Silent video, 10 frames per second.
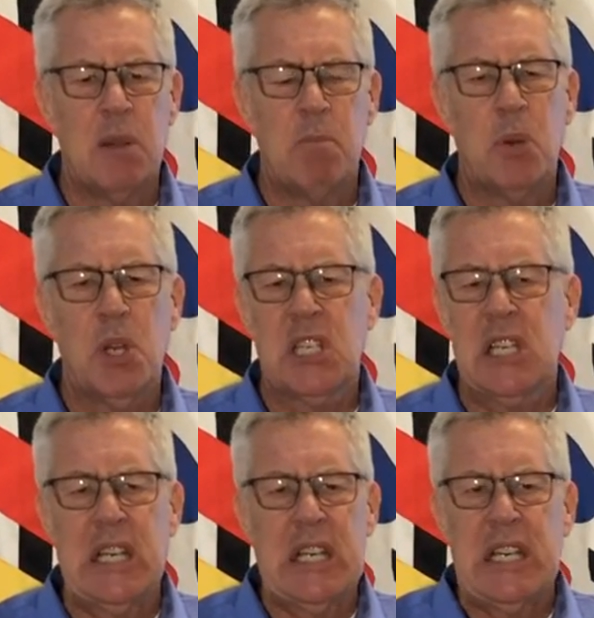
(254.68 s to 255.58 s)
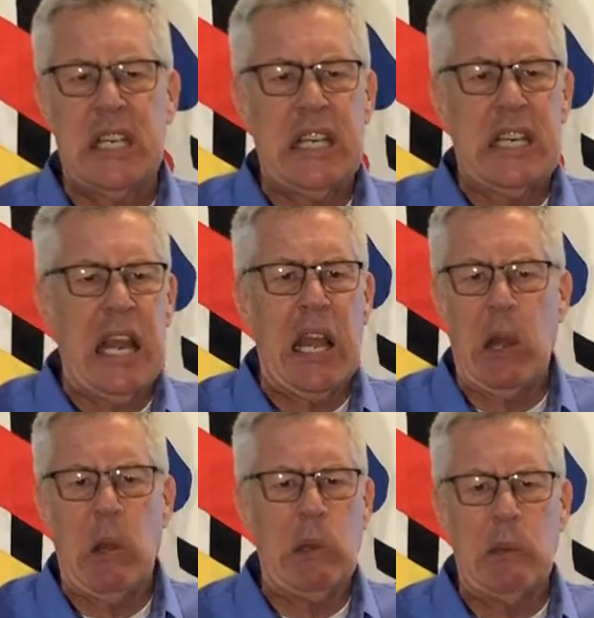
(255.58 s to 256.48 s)
put
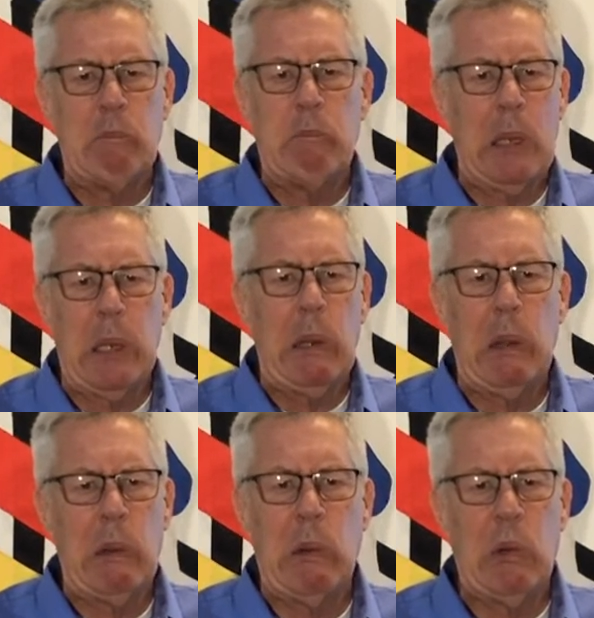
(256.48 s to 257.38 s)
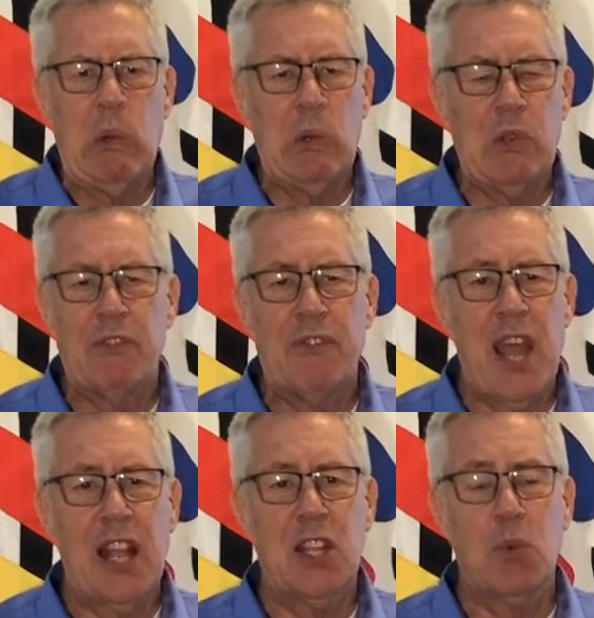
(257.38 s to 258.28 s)
down below the
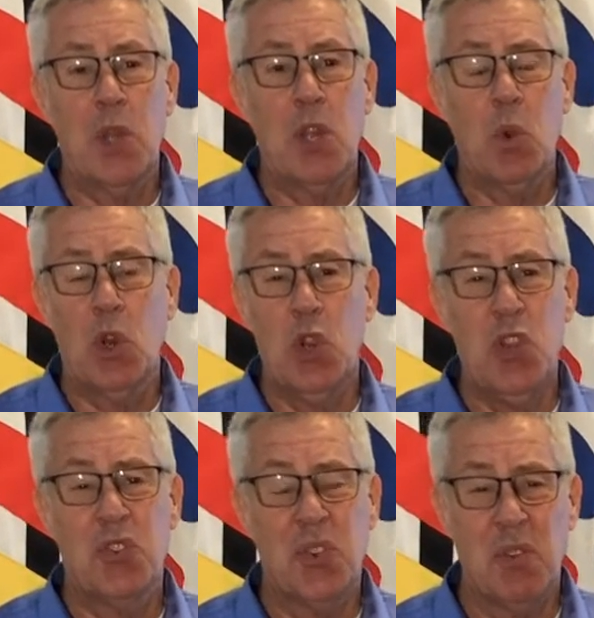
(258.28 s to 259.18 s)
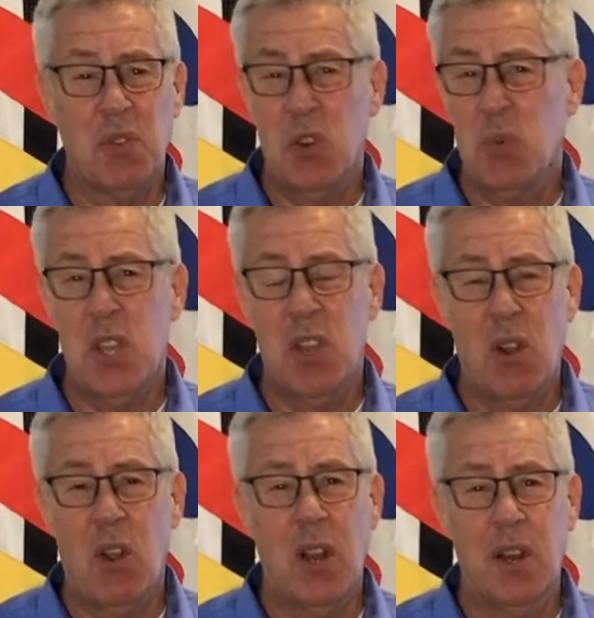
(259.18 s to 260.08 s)
fact that we were Lutheran. We
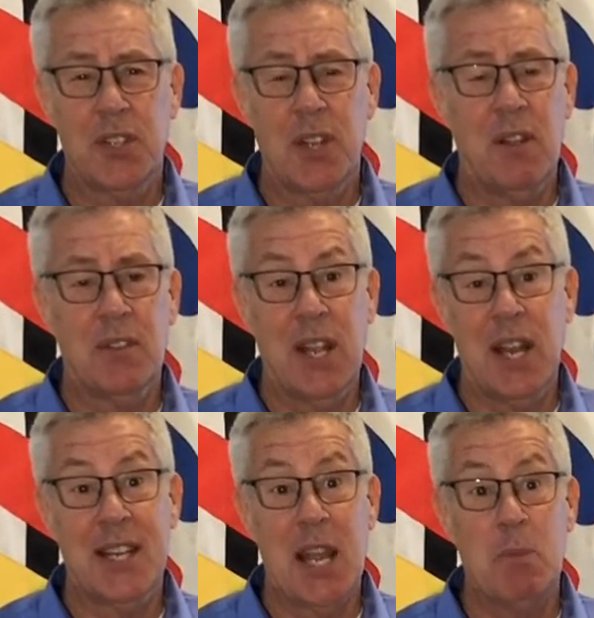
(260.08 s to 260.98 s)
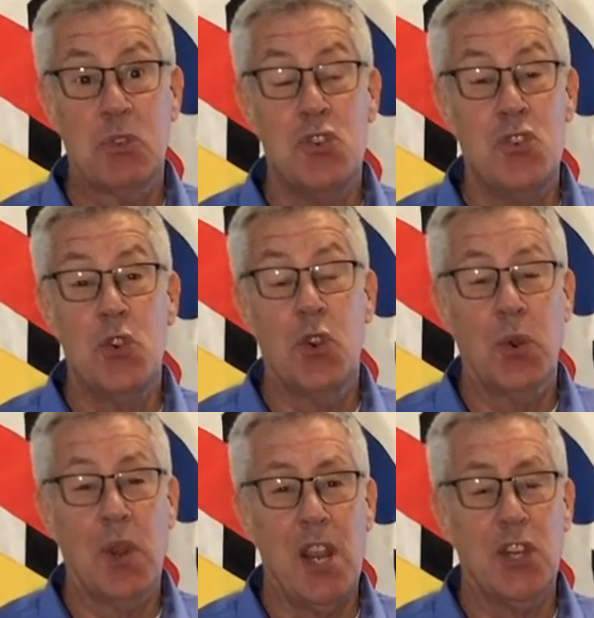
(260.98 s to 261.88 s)
call ourselves a lot of times New
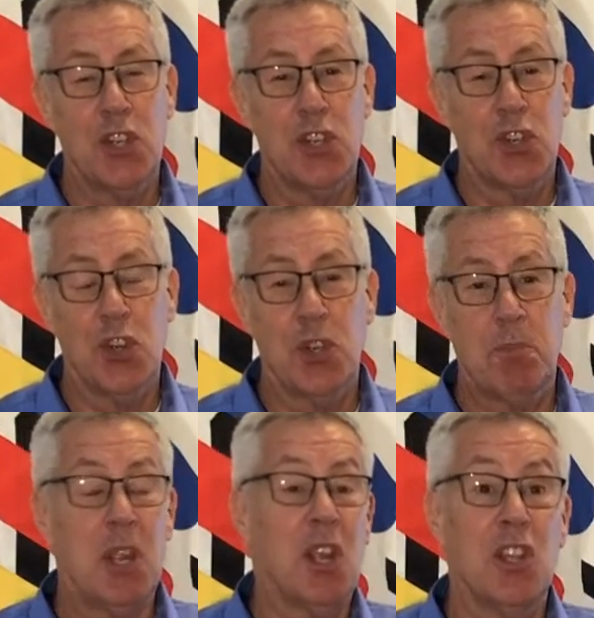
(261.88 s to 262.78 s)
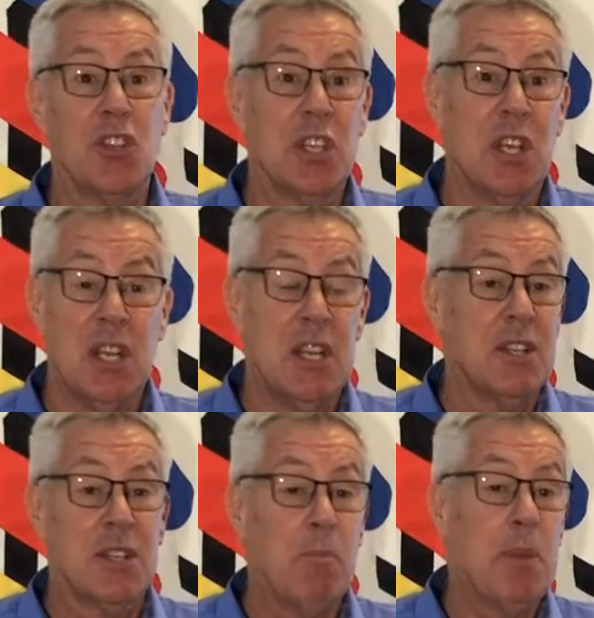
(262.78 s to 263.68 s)
Creation Church, because
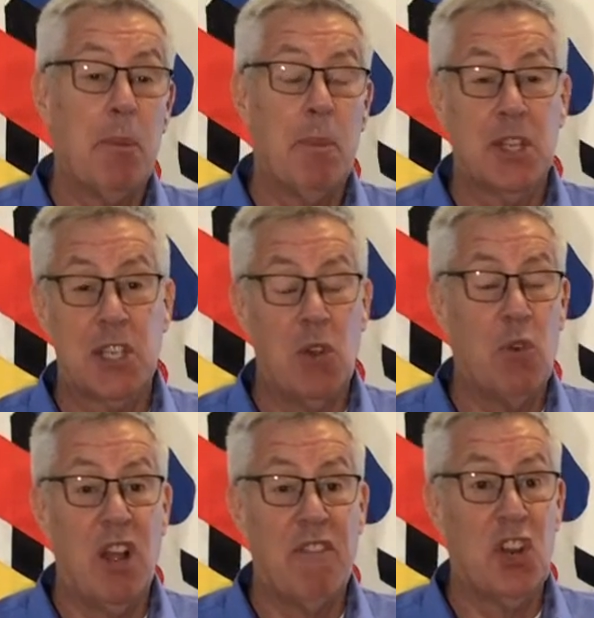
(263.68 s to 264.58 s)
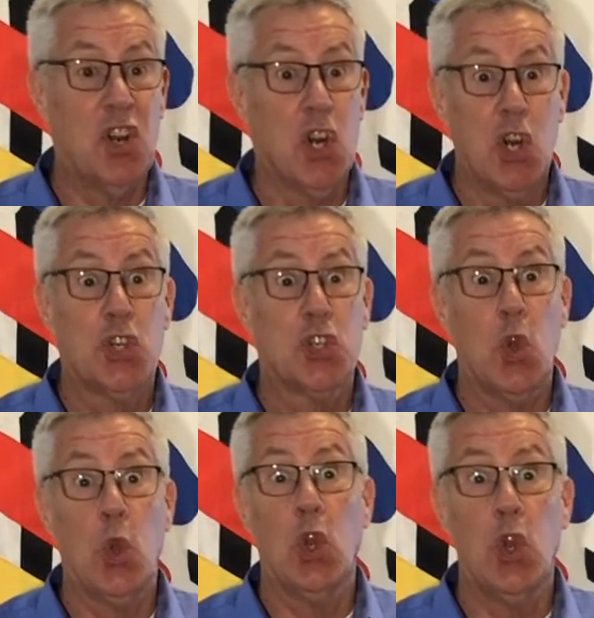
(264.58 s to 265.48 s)
some people might say, well, if they're
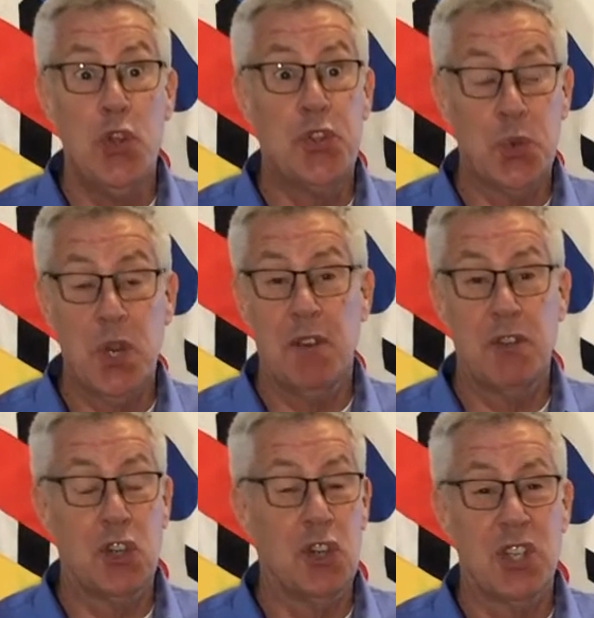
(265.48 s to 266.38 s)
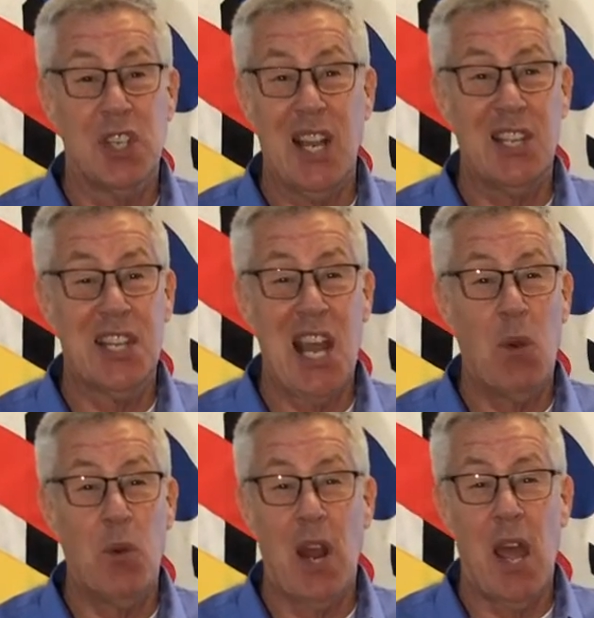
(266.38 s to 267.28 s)
so Lutheran in church and that's
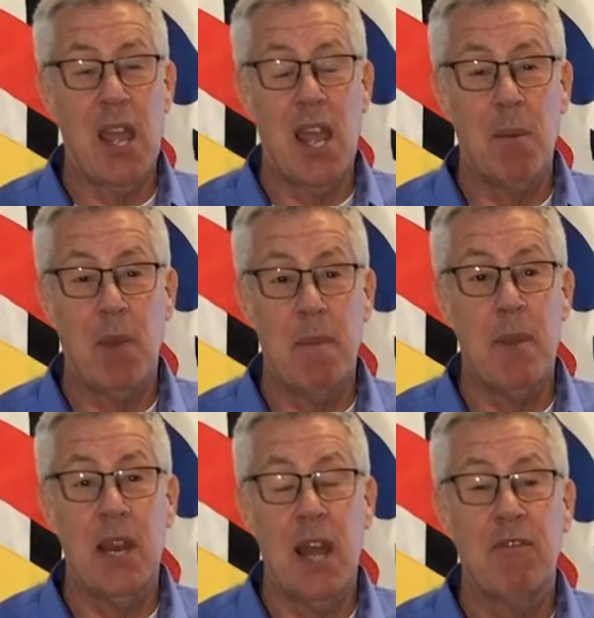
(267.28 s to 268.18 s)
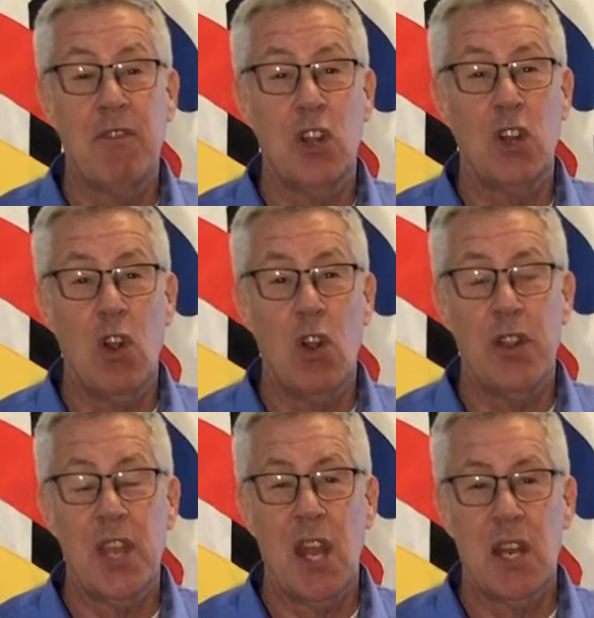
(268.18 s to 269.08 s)
not what I am, I may not feel all
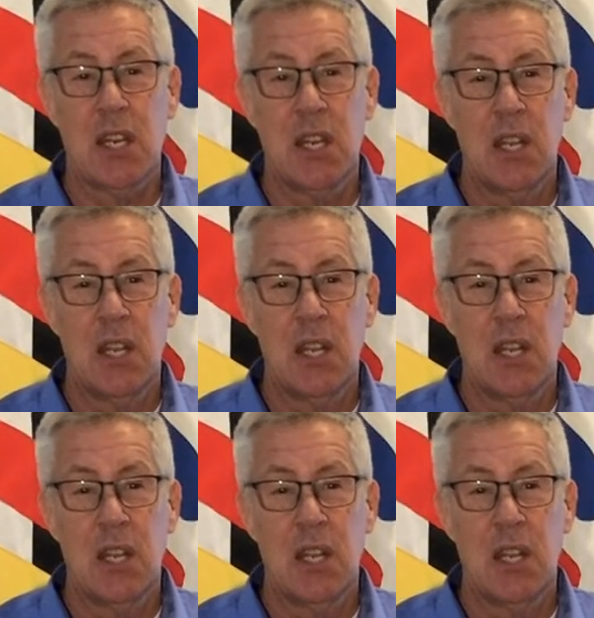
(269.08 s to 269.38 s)
that